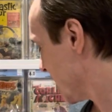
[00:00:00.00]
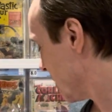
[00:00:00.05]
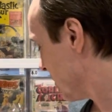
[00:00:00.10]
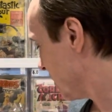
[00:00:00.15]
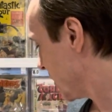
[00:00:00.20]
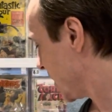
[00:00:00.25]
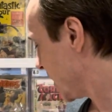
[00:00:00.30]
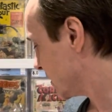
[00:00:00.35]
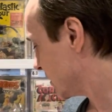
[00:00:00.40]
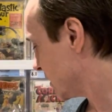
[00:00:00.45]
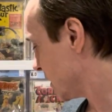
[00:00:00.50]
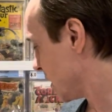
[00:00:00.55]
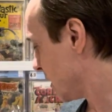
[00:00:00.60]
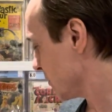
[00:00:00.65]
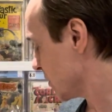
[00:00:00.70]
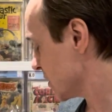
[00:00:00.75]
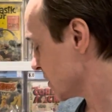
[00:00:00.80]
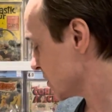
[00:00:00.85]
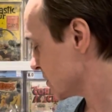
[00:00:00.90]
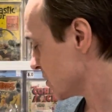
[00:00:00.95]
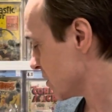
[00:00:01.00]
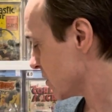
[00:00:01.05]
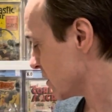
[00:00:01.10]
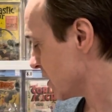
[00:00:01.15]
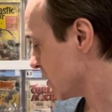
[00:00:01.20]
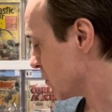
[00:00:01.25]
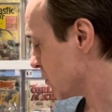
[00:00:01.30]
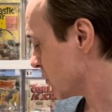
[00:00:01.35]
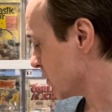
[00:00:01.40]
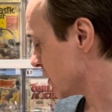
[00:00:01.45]
But I'm going to start
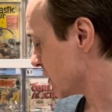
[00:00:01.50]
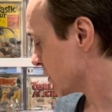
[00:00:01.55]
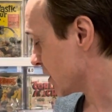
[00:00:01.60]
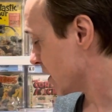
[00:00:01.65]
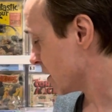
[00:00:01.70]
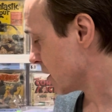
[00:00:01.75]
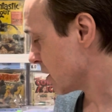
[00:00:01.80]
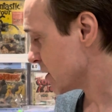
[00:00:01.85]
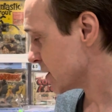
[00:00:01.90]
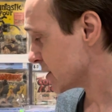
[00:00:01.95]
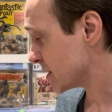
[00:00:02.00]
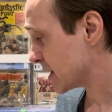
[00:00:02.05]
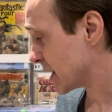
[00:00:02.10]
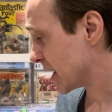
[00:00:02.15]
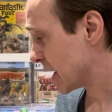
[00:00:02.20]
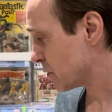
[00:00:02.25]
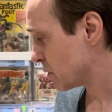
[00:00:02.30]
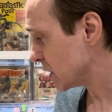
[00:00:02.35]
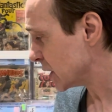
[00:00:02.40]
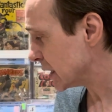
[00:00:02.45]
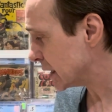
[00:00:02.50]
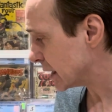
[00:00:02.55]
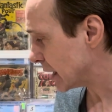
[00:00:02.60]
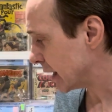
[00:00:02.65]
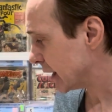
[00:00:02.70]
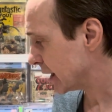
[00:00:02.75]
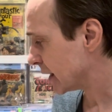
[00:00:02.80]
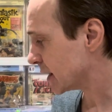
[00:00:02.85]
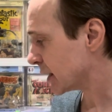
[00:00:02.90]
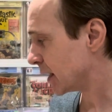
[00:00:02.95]
out with an artist that I really
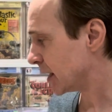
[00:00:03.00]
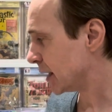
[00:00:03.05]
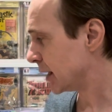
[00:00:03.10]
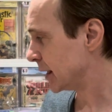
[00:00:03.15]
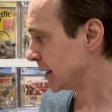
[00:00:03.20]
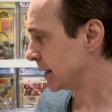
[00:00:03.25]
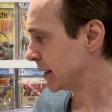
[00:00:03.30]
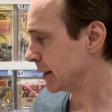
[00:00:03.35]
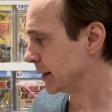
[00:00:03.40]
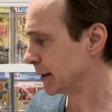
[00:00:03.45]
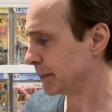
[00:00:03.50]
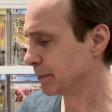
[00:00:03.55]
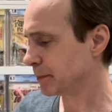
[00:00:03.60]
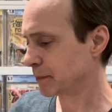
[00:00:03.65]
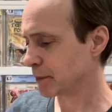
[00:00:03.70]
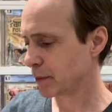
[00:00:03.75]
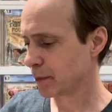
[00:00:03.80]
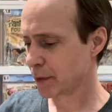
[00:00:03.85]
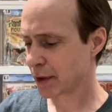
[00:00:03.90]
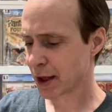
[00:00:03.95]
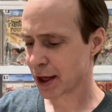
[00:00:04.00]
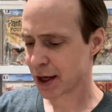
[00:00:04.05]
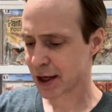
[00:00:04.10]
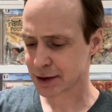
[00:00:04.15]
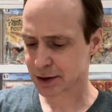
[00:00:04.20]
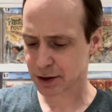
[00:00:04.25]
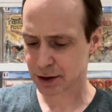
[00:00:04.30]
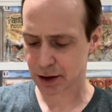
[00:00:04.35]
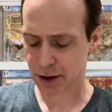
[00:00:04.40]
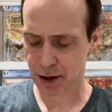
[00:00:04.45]
like I
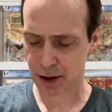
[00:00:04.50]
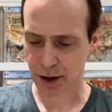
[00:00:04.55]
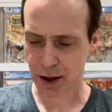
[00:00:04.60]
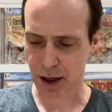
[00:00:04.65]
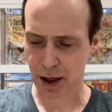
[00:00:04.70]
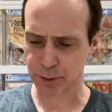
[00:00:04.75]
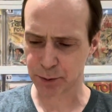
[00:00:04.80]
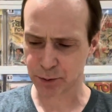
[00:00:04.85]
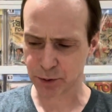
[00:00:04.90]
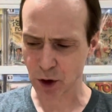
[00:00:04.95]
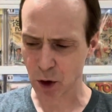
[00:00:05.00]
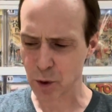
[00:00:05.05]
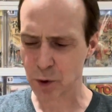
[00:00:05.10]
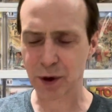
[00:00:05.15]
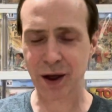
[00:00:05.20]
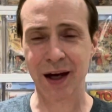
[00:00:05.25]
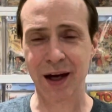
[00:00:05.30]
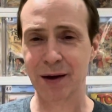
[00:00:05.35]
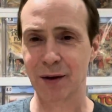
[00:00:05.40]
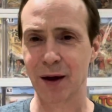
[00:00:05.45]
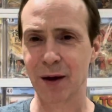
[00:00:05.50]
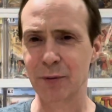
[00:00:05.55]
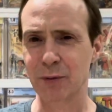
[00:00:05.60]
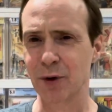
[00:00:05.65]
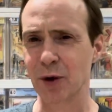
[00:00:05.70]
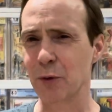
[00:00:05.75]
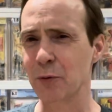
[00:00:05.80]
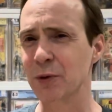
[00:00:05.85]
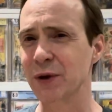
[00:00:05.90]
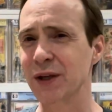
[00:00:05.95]
don't
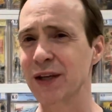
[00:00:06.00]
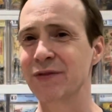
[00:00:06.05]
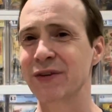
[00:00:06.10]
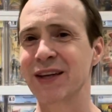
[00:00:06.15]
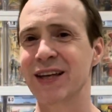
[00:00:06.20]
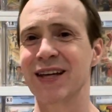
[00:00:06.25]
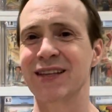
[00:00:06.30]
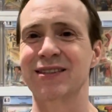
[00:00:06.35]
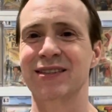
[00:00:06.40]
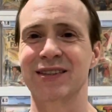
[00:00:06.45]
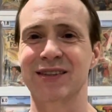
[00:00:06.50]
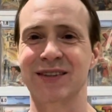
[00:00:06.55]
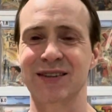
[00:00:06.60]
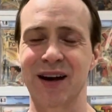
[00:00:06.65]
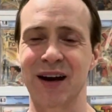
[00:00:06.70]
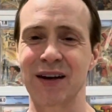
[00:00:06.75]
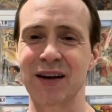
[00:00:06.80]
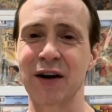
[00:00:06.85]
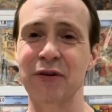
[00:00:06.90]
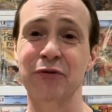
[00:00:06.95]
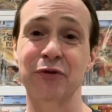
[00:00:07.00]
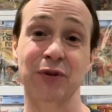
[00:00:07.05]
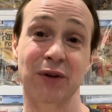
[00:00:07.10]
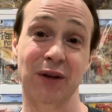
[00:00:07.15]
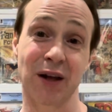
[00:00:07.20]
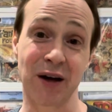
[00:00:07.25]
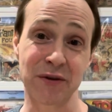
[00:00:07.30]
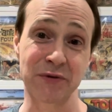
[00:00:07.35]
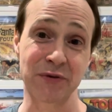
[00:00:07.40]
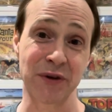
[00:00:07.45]
believe he gets enough
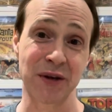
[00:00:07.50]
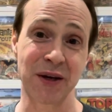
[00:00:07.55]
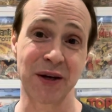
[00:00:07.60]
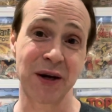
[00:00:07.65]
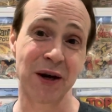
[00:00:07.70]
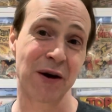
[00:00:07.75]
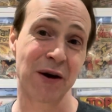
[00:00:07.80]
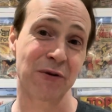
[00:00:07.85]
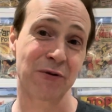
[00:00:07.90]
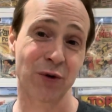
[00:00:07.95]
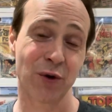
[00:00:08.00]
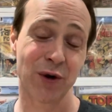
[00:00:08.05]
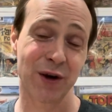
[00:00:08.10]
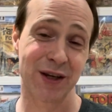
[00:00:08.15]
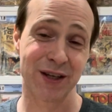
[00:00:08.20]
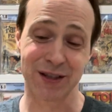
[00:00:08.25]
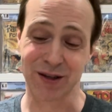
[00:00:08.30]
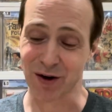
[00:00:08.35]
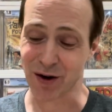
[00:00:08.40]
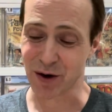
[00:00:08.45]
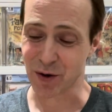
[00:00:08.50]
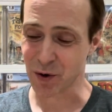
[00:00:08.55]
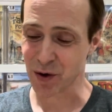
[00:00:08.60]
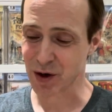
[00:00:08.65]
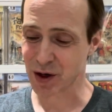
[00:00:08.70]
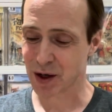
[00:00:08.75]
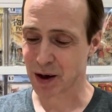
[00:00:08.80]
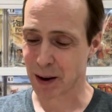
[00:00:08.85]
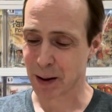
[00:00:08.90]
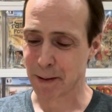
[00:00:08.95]
love for his
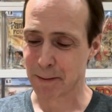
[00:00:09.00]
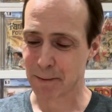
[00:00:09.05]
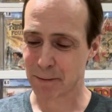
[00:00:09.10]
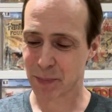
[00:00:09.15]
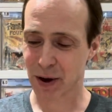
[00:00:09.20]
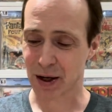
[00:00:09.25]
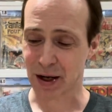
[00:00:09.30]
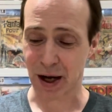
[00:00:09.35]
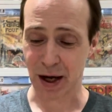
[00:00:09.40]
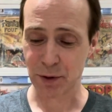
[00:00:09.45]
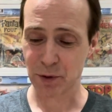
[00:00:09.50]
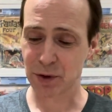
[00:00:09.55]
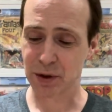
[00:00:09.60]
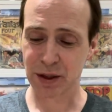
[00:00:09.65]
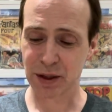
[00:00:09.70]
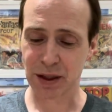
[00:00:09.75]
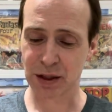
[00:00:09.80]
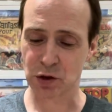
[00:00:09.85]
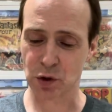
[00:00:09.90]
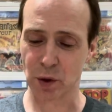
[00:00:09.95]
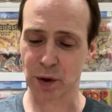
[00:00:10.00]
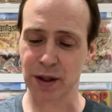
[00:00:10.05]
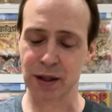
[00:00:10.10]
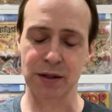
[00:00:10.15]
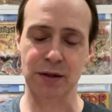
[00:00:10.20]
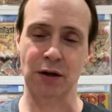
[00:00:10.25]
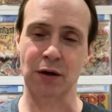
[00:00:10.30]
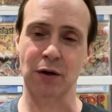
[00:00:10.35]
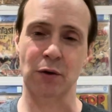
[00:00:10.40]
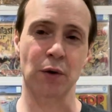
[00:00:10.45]
artwork. But I really enjoy
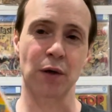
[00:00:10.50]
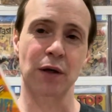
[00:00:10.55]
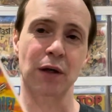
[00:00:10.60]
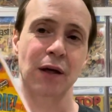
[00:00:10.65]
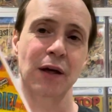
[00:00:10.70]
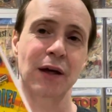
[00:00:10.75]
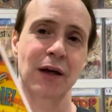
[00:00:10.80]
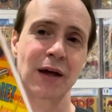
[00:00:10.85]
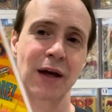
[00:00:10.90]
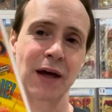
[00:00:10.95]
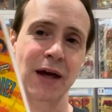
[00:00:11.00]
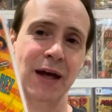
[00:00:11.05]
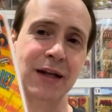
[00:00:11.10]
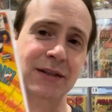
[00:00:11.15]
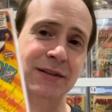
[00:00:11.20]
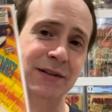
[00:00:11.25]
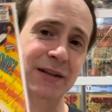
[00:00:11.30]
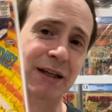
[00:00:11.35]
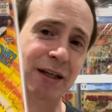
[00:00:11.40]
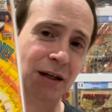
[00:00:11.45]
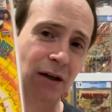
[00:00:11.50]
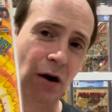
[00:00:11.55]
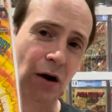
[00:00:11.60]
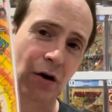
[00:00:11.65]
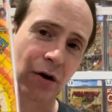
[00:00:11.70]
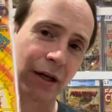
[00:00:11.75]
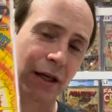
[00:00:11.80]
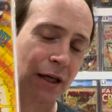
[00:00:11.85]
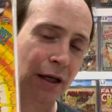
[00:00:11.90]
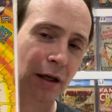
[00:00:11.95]
his artwork, and it's Nick
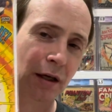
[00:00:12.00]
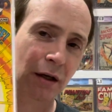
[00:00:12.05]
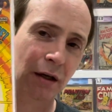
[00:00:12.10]
Kurdy.